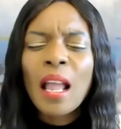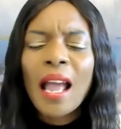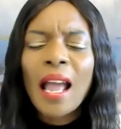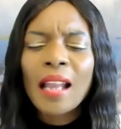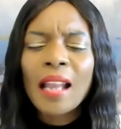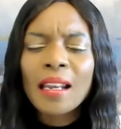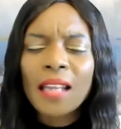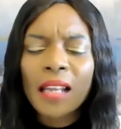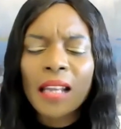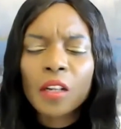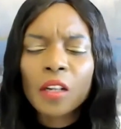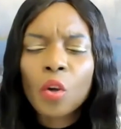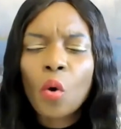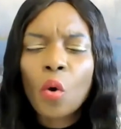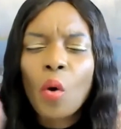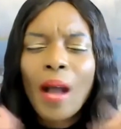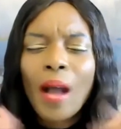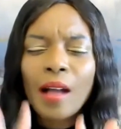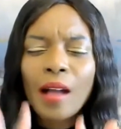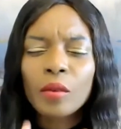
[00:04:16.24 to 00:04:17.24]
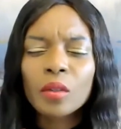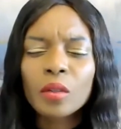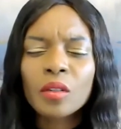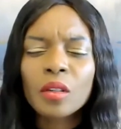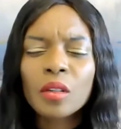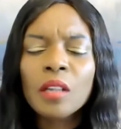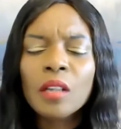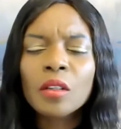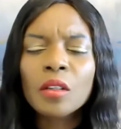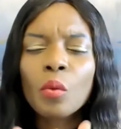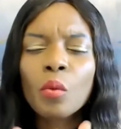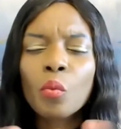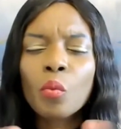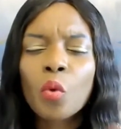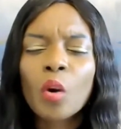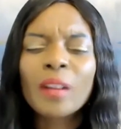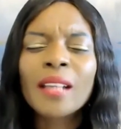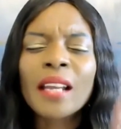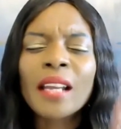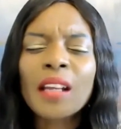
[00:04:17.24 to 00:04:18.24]
and let it go out into the
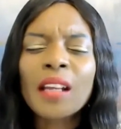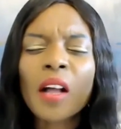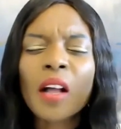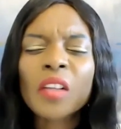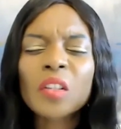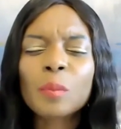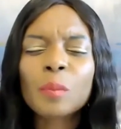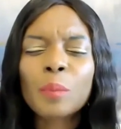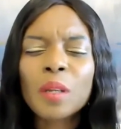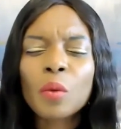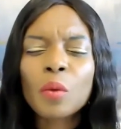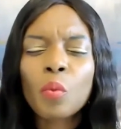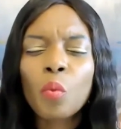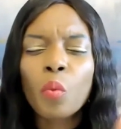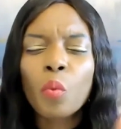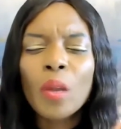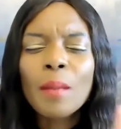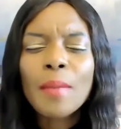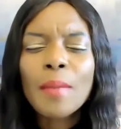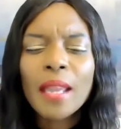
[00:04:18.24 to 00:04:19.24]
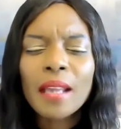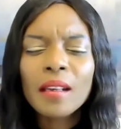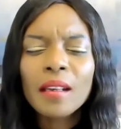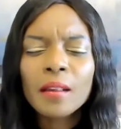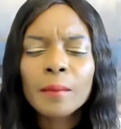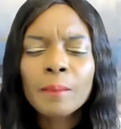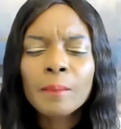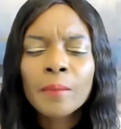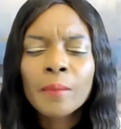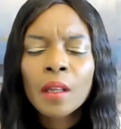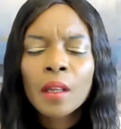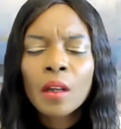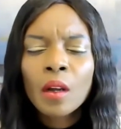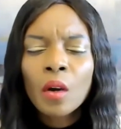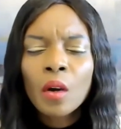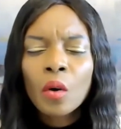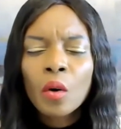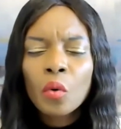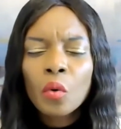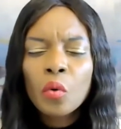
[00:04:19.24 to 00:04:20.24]
world. Let us be women
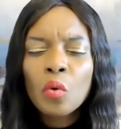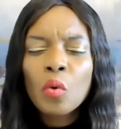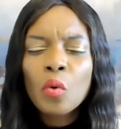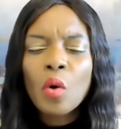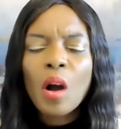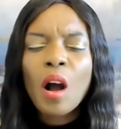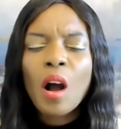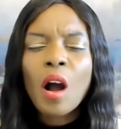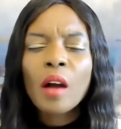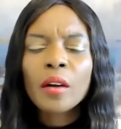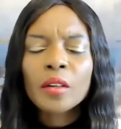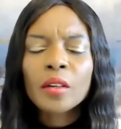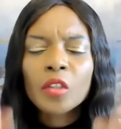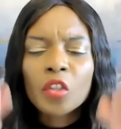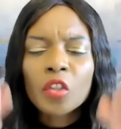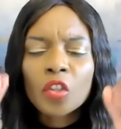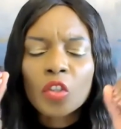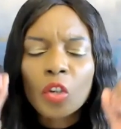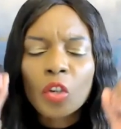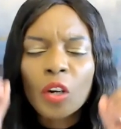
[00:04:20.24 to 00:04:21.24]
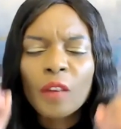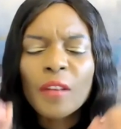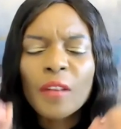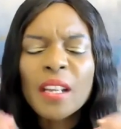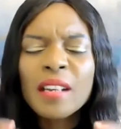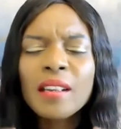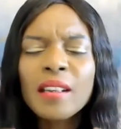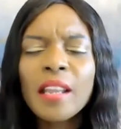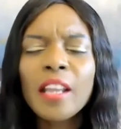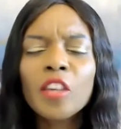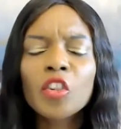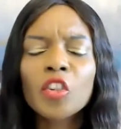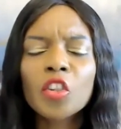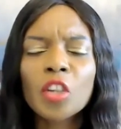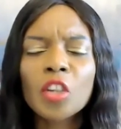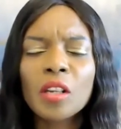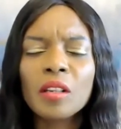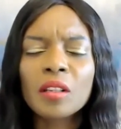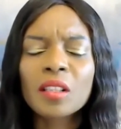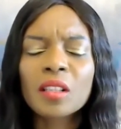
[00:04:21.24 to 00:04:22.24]
who are serving
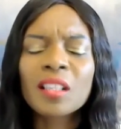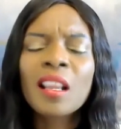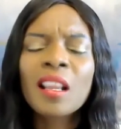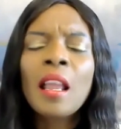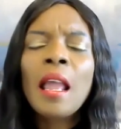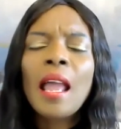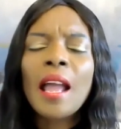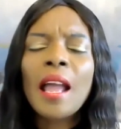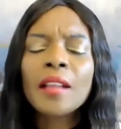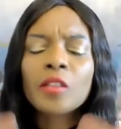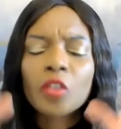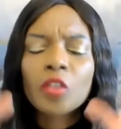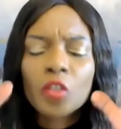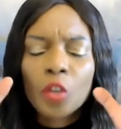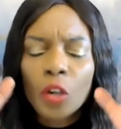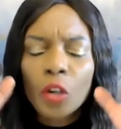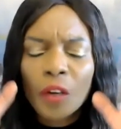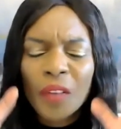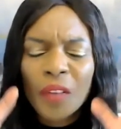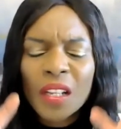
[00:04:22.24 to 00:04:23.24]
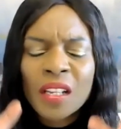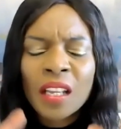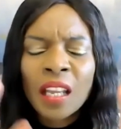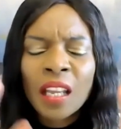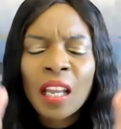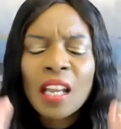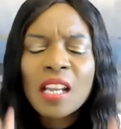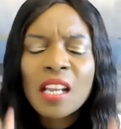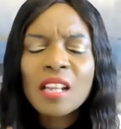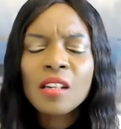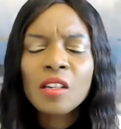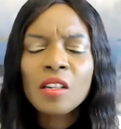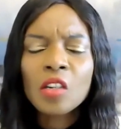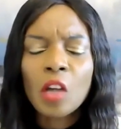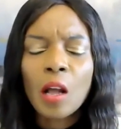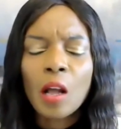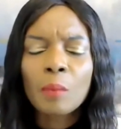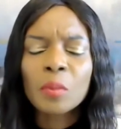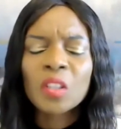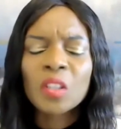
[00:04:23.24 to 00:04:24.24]
nations and serving
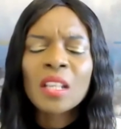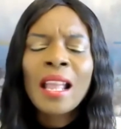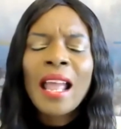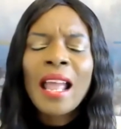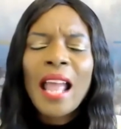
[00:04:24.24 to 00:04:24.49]
kingdoms